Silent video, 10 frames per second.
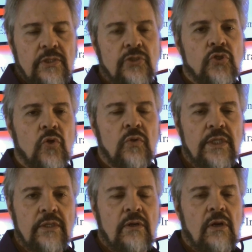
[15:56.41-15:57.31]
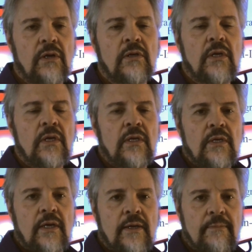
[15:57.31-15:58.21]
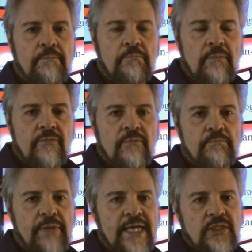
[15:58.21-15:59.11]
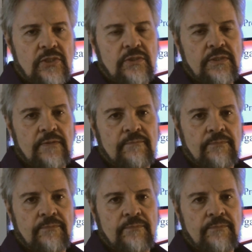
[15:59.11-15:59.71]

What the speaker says: controlling our banksters.